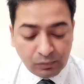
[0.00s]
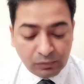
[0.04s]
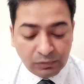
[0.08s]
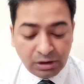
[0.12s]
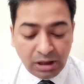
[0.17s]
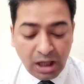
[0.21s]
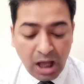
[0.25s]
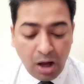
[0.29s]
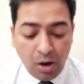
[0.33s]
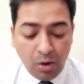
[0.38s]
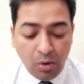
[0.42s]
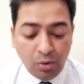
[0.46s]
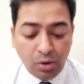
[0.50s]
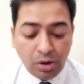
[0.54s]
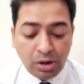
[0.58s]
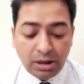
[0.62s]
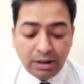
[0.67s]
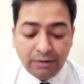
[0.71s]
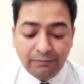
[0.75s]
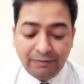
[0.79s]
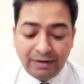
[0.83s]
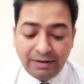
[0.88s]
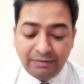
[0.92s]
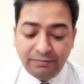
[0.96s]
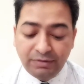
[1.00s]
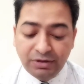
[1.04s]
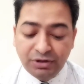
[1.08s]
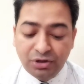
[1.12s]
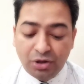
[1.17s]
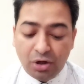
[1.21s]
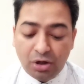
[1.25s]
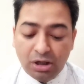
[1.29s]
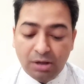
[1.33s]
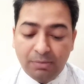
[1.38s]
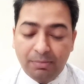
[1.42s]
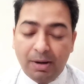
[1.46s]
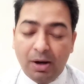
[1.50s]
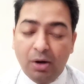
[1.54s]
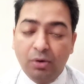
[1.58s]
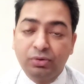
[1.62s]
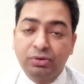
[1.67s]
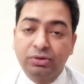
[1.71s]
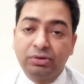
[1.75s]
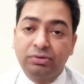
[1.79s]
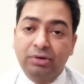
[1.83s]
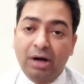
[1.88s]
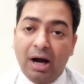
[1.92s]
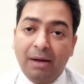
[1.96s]
Now, when we talk
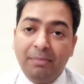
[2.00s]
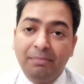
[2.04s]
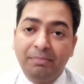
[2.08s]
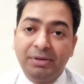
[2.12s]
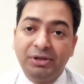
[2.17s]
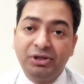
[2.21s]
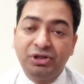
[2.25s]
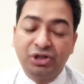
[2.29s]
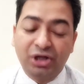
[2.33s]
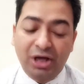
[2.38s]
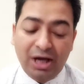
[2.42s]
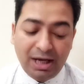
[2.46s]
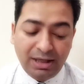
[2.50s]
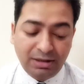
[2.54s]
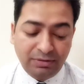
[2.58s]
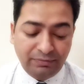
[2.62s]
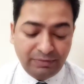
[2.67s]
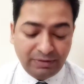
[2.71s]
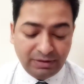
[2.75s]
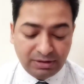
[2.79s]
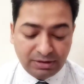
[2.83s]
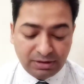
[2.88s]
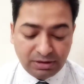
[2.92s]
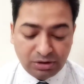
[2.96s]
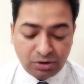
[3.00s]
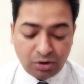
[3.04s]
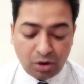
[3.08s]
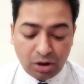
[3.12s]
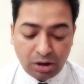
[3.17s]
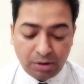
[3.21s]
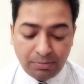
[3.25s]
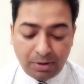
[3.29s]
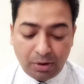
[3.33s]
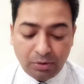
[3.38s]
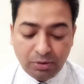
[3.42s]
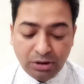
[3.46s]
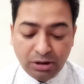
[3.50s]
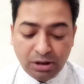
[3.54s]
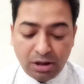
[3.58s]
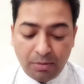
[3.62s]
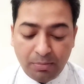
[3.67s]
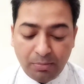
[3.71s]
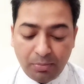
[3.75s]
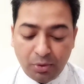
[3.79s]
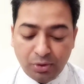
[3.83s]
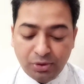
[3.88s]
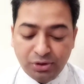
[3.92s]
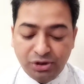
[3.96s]
about Gram Panchayat, we talk about the
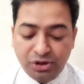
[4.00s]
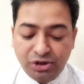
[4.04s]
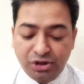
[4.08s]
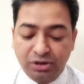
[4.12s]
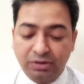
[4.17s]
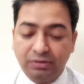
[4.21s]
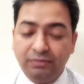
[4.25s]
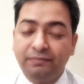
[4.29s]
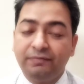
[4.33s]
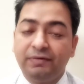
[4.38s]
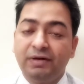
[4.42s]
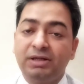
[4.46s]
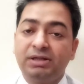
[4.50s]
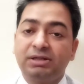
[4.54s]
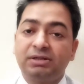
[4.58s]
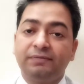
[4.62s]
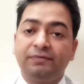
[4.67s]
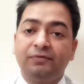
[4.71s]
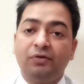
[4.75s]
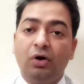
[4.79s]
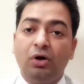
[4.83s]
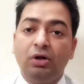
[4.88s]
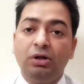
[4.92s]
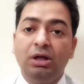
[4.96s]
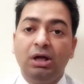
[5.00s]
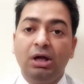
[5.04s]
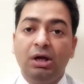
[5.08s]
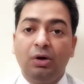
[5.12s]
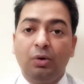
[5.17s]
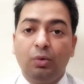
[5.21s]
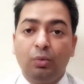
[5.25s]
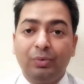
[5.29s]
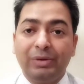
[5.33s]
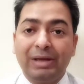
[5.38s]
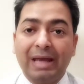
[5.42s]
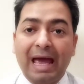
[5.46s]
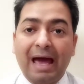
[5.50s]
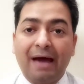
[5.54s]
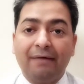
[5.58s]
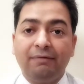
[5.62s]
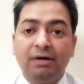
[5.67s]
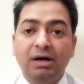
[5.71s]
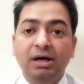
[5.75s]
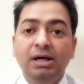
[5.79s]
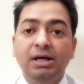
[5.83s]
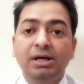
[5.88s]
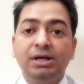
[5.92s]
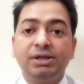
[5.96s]
composition. First of all, we have
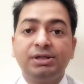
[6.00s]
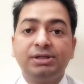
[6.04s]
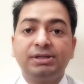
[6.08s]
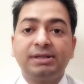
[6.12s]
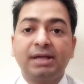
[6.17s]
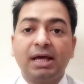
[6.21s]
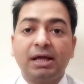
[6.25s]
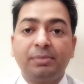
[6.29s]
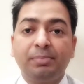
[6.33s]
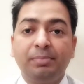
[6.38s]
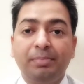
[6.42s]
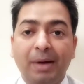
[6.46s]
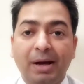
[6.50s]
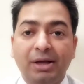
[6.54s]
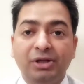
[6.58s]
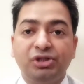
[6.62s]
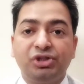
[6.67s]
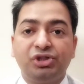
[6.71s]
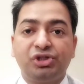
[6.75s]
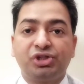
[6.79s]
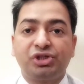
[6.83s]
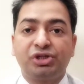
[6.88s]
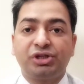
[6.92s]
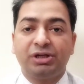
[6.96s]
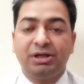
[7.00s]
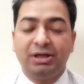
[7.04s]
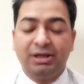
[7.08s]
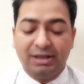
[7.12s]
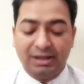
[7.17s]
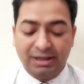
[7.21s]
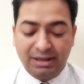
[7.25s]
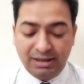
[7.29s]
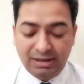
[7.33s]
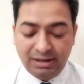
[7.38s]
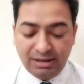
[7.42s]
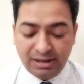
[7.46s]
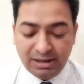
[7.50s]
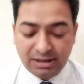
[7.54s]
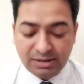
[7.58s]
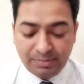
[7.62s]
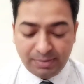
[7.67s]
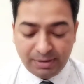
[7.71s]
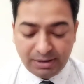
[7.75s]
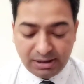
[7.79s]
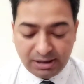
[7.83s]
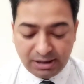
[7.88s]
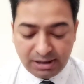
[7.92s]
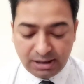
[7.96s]
a Sarpanch in this
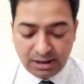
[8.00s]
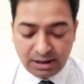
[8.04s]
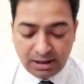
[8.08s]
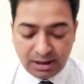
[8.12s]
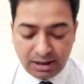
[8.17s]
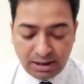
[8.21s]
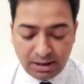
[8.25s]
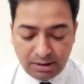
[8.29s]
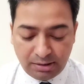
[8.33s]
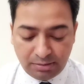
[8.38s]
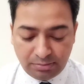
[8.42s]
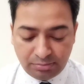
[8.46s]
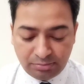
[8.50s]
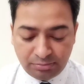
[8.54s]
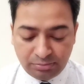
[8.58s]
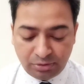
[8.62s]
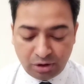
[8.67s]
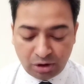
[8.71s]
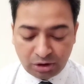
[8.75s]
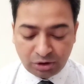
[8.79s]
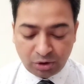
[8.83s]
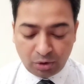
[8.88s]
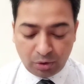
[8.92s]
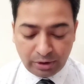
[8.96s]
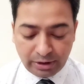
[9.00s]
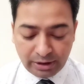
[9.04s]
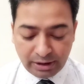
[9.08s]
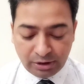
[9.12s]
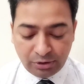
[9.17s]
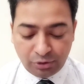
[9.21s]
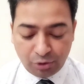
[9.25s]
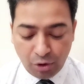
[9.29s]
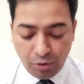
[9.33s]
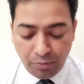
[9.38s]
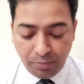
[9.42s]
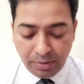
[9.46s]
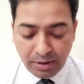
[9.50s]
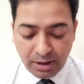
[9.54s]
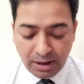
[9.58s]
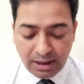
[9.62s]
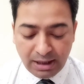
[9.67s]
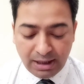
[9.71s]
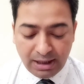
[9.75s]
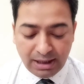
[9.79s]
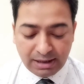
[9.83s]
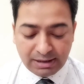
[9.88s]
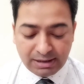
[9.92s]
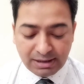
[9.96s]
particular authority group.
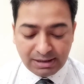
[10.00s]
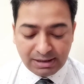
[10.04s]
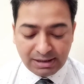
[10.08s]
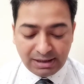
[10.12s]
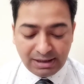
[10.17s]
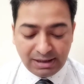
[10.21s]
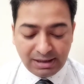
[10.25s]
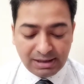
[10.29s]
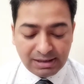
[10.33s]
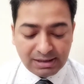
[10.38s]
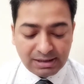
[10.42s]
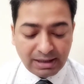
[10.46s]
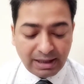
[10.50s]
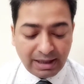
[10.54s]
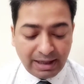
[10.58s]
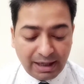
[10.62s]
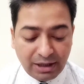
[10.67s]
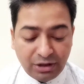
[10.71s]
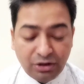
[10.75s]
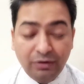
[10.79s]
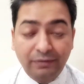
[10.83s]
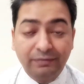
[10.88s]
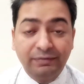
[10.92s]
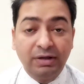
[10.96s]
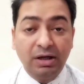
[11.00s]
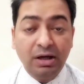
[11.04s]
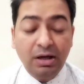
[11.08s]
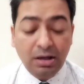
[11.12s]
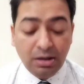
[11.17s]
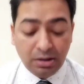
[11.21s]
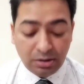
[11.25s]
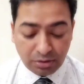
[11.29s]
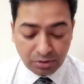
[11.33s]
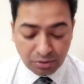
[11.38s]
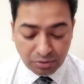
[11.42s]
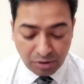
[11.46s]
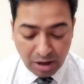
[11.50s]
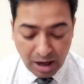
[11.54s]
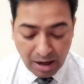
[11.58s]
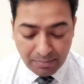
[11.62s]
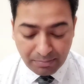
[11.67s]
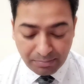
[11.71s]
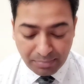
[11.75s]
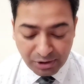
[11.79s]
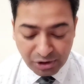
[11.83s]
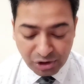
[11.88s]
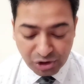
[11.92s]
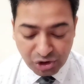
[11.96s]
He is the head of the
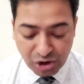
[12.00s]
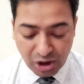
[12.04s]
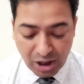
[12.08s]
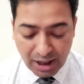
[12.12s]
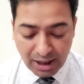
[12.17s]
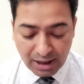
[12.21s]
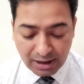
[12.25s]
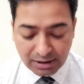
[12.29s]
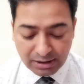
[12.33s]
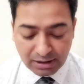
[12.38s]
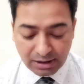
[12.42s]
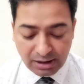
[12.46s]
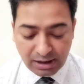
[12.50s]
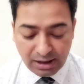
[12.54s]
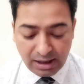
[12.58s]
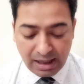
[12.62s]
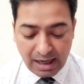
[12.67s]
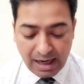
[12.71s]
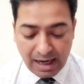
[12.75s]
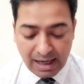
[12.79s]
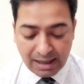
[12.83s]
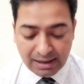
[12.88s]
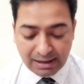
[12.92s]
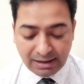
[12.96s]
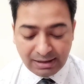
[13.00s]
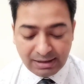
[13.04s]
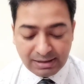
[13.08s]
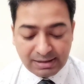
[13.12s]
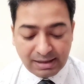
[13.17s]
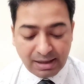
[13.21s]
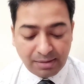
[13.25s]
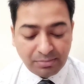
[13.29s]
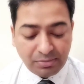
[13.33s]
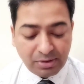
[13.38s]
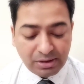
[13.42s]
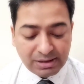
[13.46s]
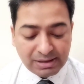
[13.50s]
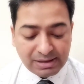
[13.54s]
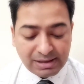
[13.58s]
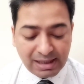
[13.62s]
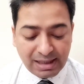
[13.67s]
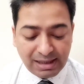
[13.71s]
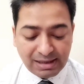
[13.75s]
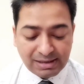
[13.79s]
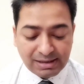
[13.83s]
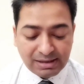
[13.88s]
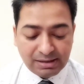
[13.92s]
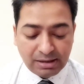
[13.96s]
Gram Panchayat, and in some
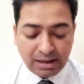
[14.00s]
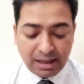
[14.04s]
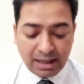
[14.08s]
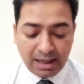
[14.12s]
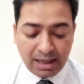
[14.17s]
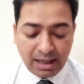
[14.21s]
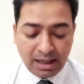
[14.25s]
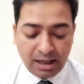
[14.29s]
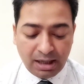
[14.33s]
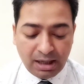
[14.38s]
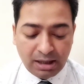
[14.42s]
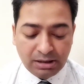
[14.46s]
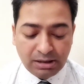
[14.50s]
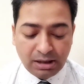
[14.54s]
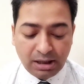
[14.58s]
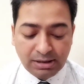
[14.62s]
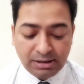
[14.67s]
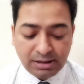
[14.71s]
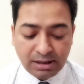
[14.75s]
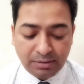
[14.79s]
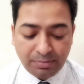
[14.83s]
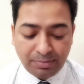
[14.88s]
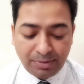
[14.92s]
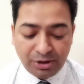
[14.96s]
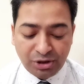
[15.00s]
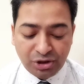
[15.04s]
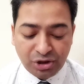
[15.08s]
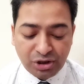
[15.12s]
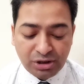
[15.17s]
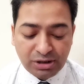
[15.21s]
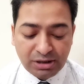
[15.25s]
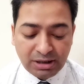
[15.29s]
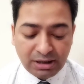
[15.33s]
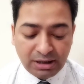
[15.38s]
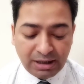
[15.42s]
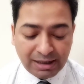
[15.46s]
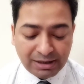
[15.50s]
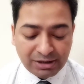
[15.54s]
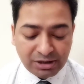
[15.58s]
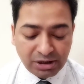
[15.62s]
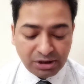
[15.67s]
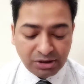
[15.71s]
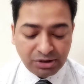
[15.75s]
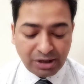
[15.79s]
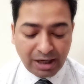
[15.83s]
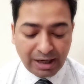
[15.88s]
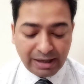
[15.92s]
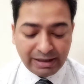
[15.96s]
states a Sarpanch is
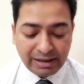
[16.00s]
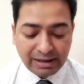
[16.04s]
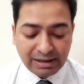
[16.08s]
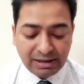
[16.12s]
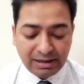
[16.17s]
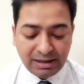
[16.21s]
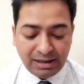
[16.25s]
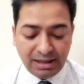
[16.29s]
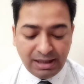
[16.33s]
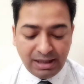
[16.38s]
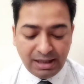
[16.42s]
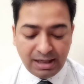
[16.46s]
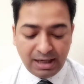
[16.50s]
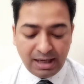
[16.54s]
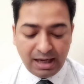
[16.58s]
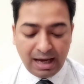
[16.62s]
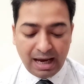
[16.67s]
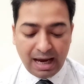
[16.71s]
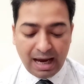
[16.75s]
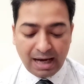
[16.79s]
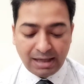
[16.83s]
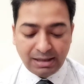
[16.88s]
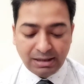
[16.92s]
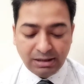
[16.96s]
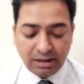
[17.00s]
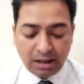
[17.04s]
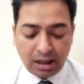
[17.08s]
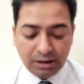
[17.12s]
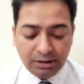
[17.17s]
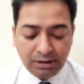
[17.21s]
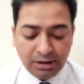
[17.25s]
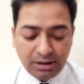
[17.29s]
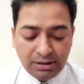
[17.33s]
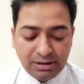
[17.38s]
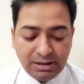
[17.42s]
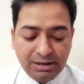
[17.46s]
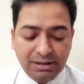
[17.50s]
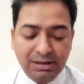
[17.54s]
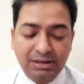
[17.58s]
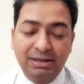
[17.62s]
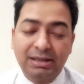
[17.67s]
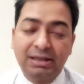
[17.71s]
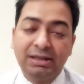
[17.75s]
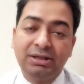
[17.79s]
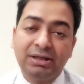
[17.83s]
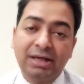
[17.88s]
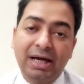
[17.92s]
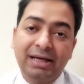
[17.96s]
elected directly, and in others it is
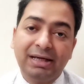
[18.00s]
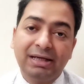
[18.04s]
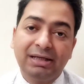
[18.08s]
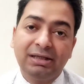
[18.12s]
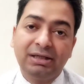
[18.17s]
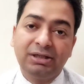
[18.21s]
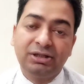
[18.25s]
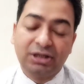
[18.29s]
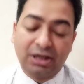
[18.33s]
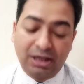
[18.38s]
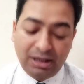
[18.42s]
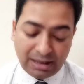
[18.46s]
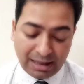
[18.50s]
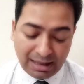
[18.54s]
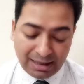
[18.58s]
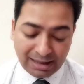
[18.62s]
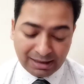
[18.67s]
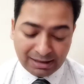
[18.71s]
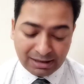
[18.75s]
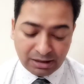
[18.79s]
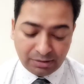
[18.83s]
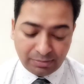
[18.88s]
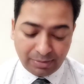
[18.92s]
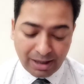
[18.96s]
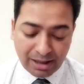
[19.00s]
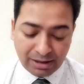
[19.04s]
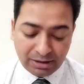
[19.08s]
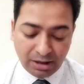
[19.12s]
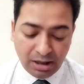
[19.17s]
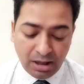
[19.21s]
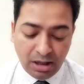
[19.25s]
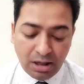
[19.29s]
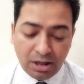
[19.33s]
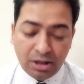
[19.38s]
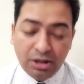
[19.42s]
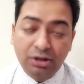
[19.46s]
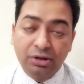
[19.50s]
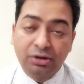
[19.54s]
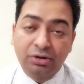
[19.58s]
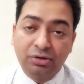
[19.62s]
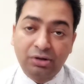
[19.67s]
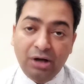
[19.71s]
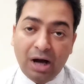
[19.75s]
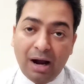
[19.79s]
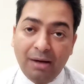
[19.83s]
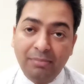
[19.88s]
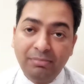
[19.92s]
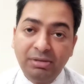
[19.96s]
indirectly elected by the
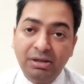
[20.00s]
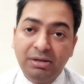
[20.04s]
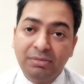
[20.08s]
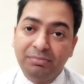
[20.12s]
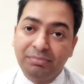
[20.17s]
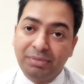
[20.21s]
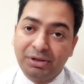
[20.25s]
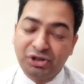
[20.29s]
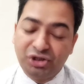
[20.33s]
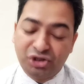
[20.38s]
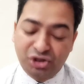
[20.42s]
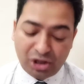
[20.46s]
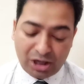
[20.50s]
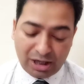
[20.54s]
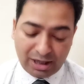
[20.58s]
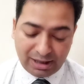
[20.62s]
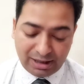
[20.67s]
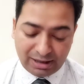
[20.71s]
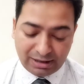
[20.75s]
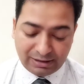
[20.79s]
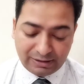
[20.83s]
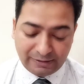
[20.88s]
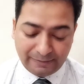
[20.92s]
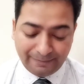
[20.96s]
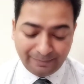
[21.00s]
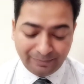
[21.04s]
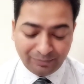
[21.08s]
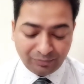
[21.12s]
Gram Panchayat.